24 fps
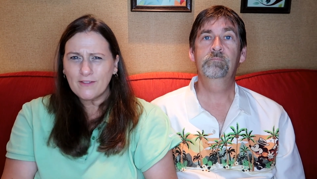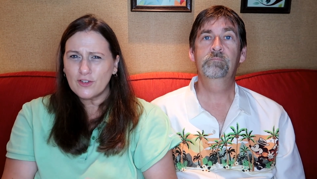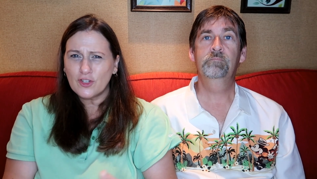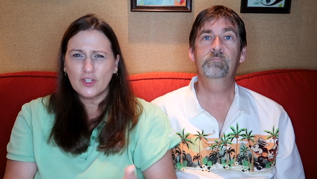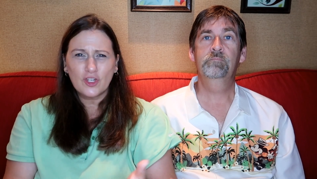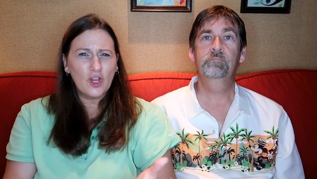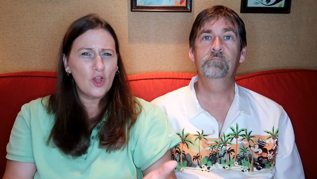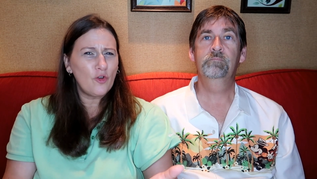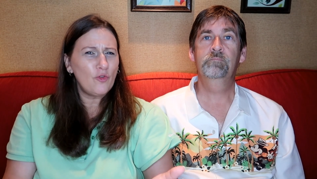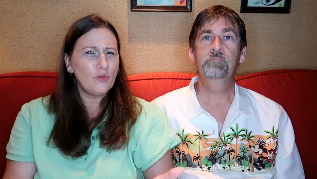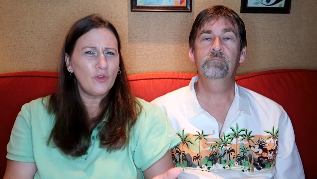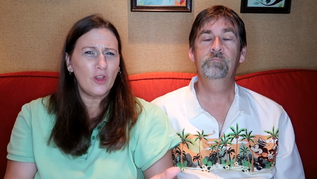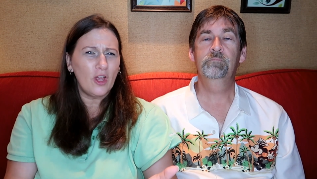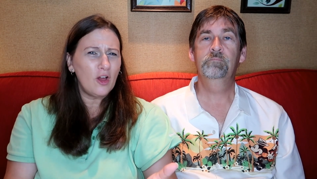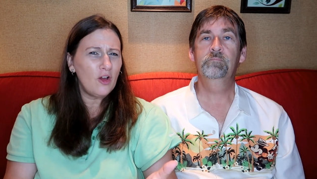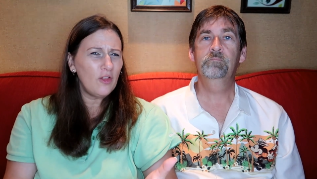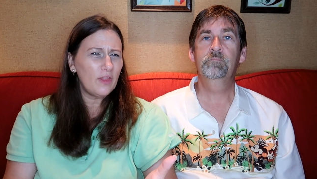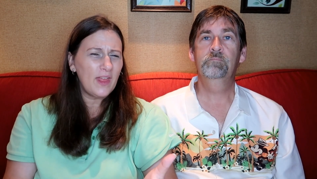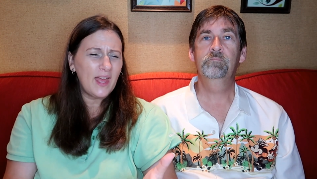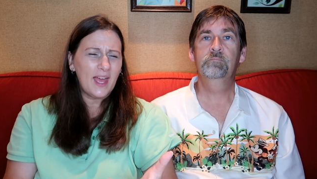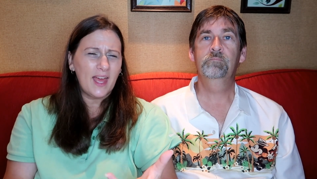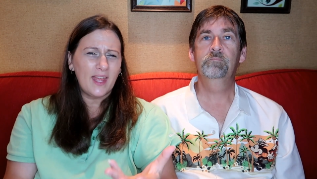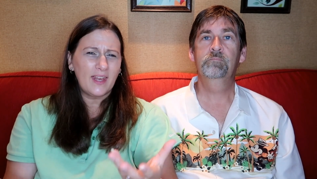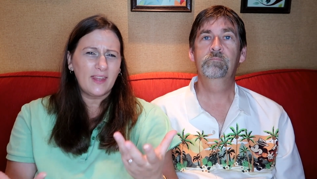Speaker 1: have shown
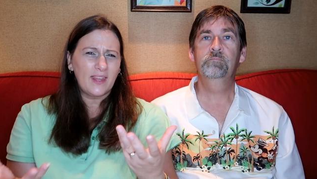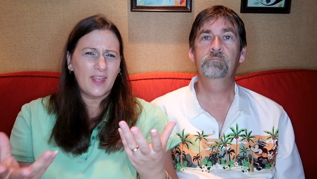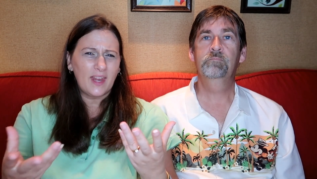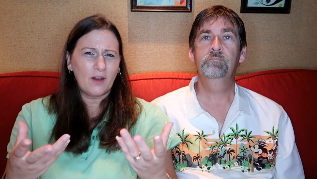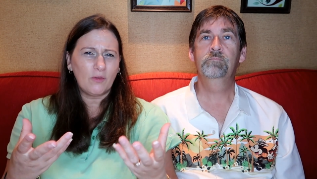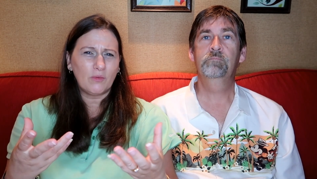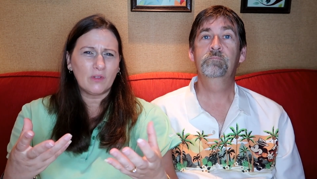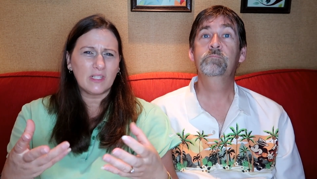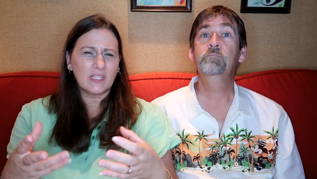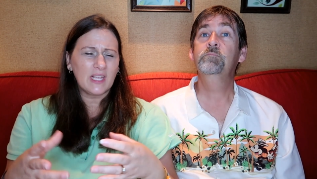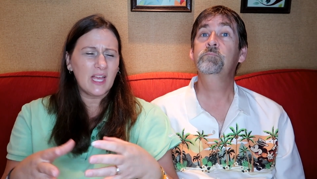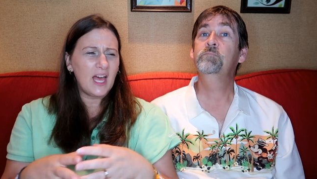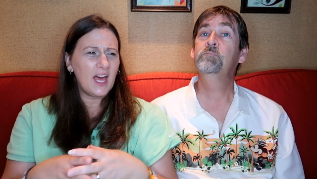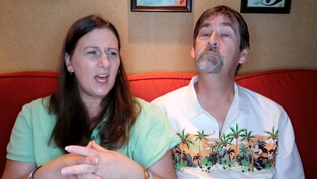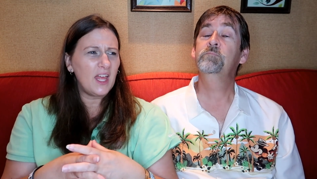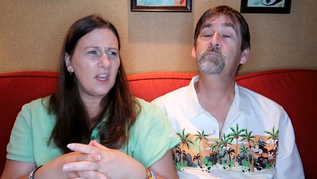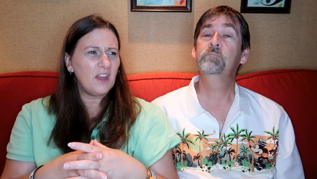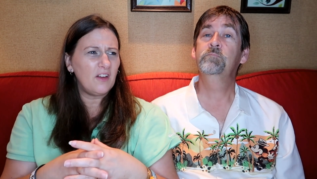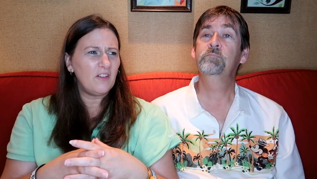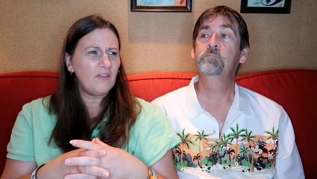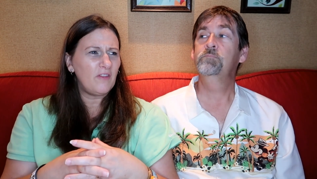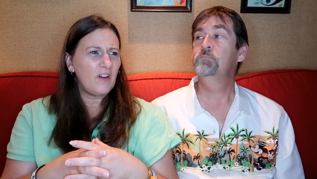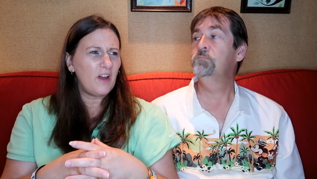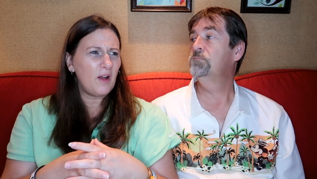y'all that, that it was kind
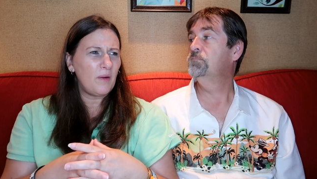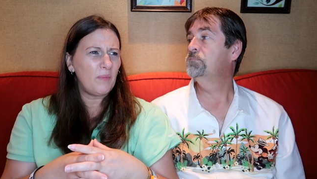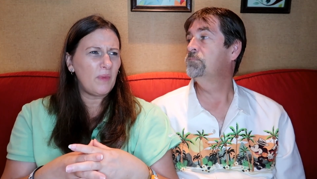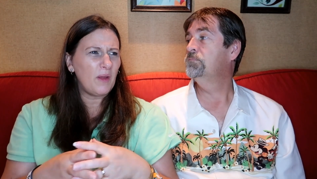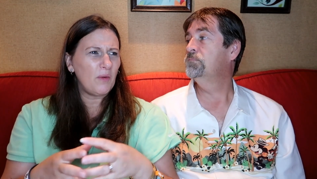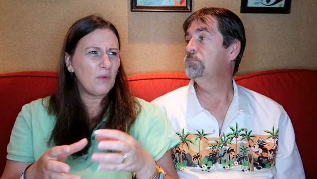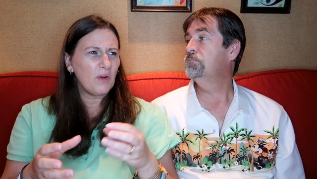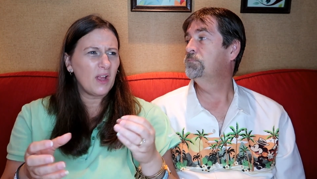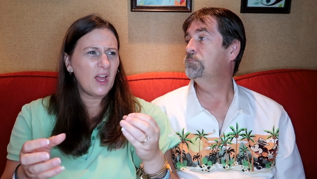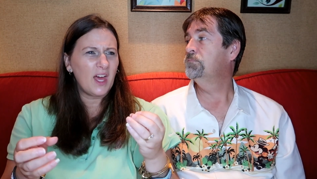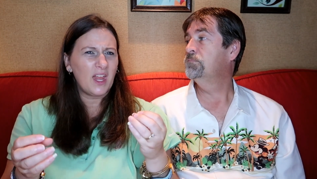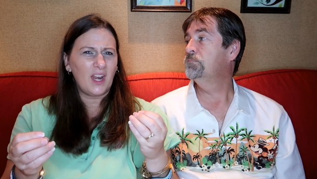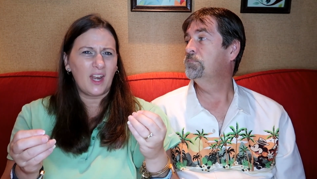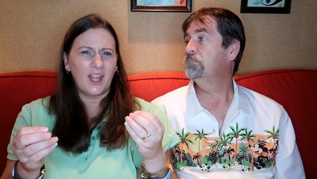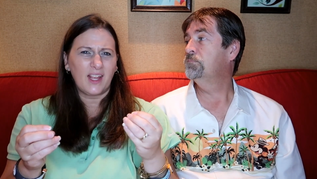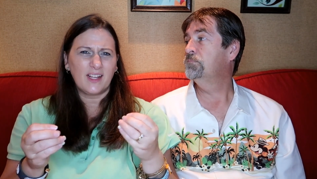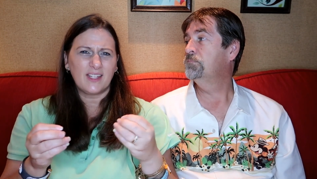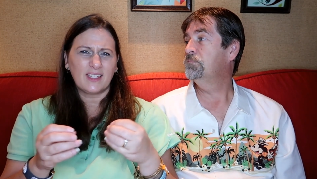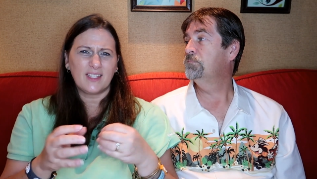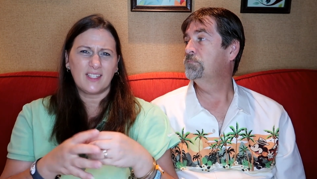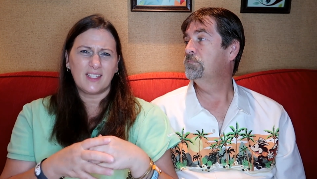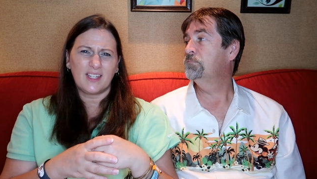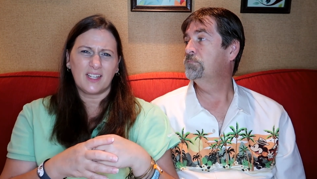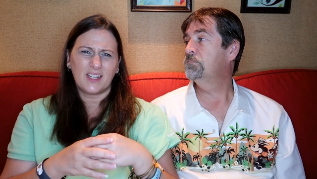of, um, they were kind of
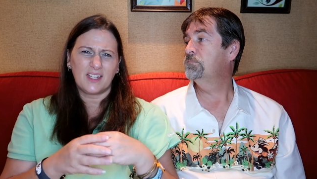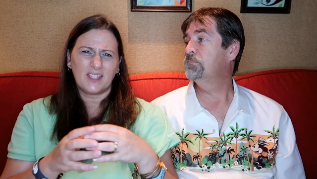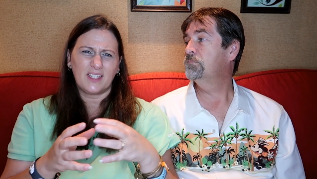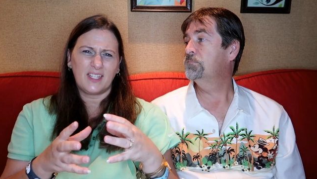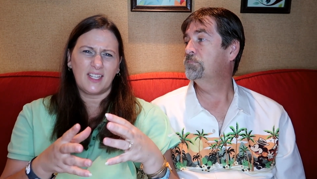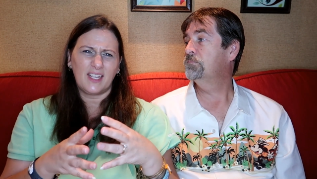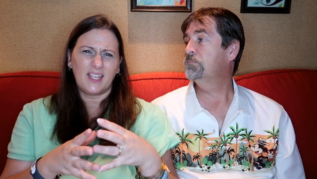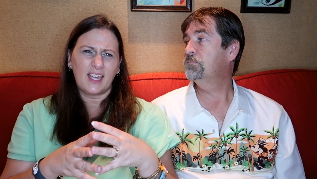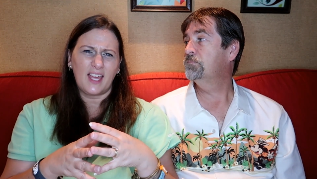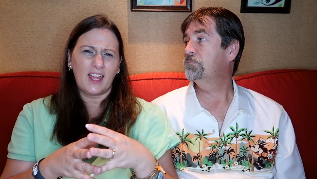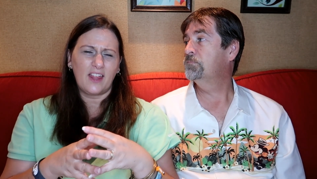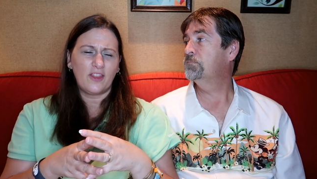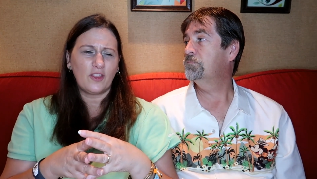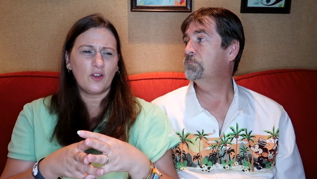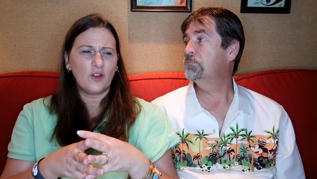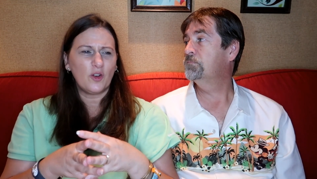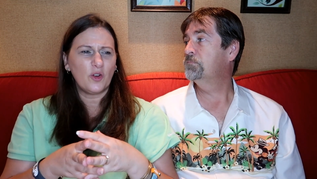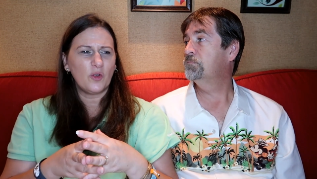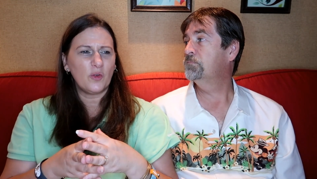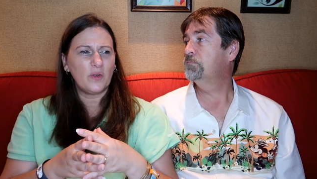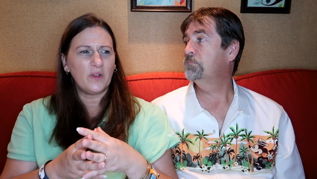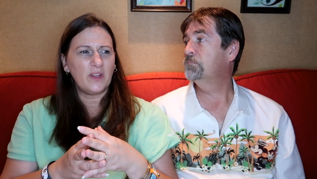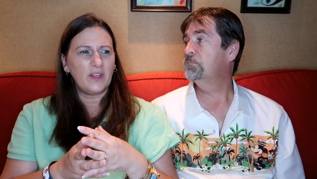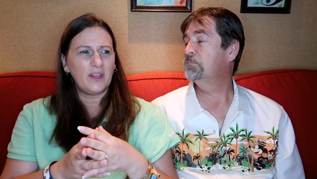like stuck
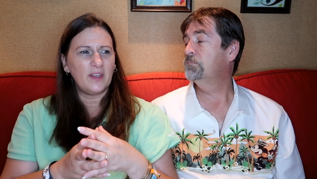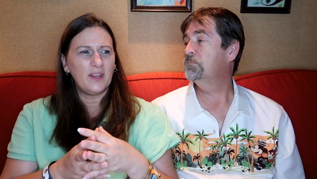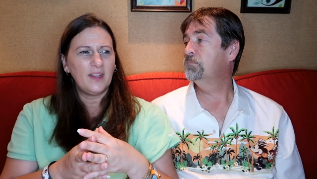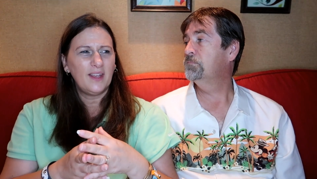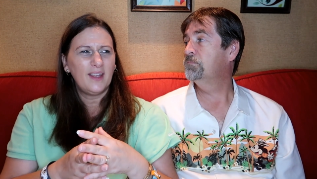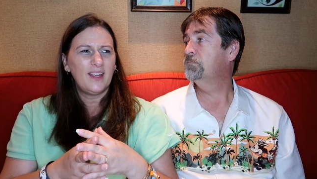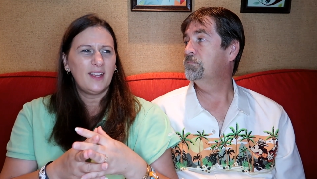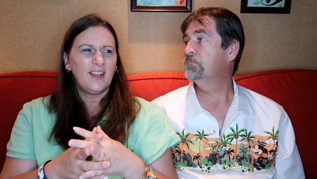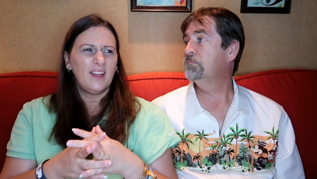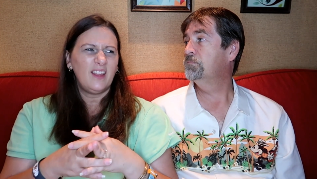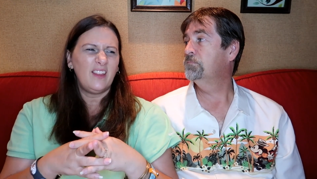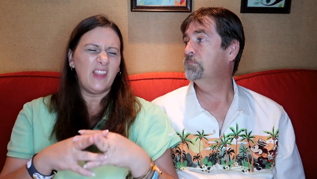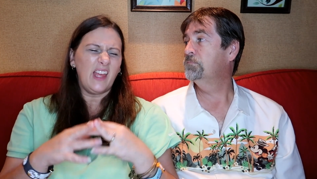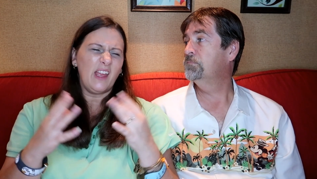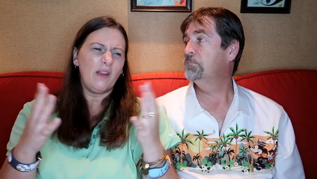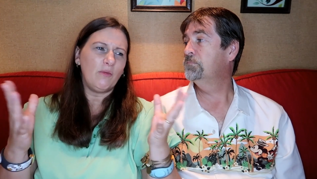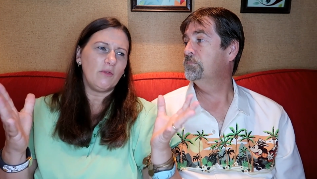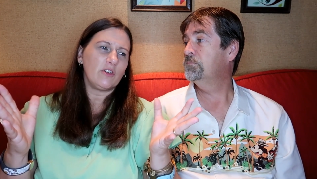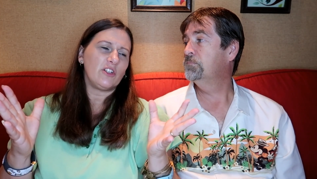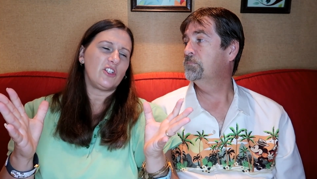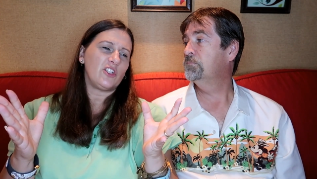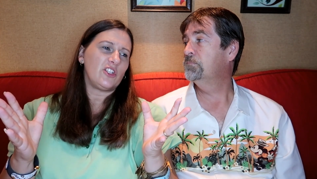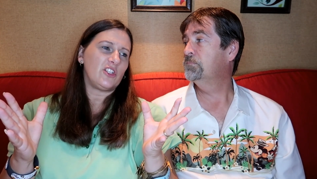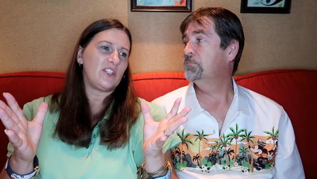together and they
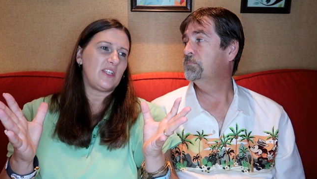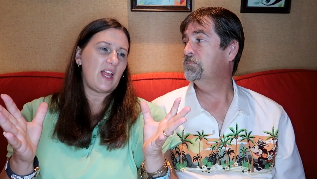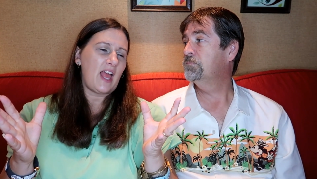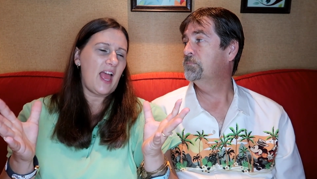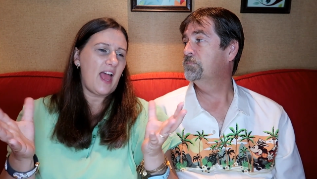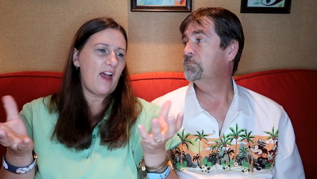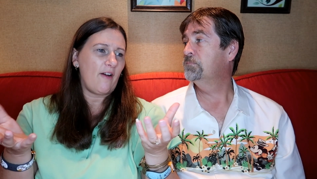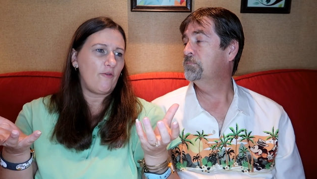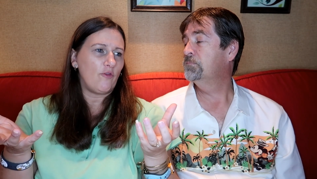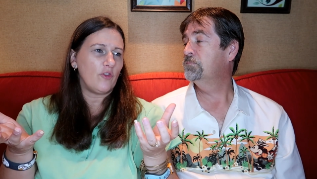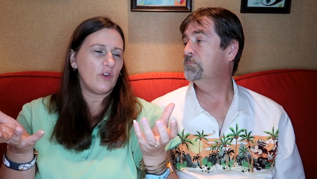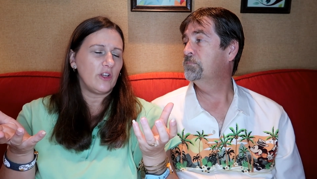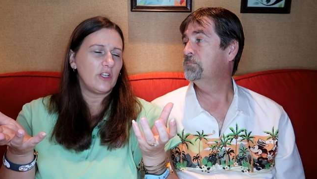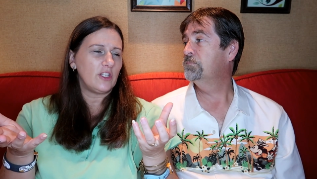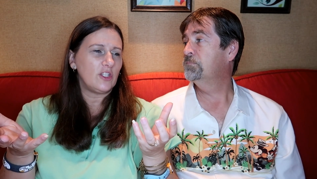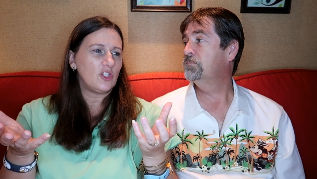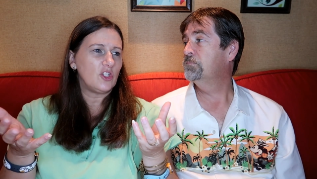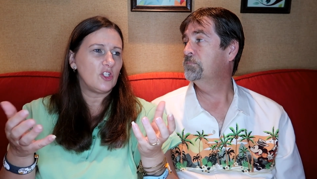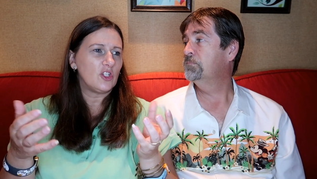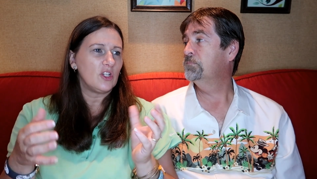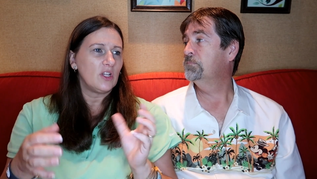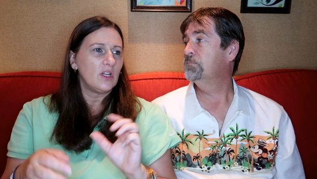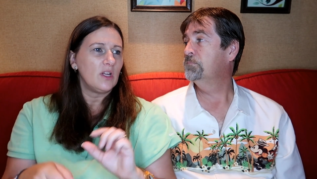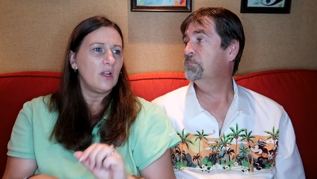were just
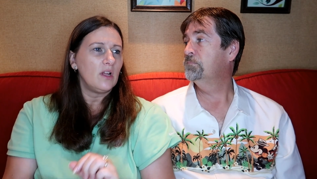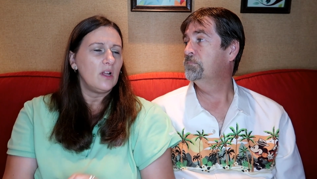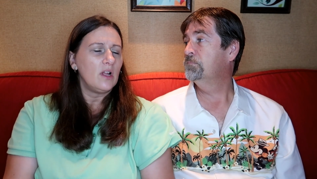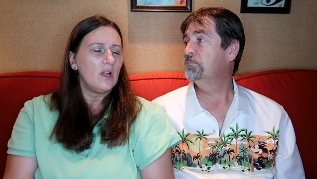average.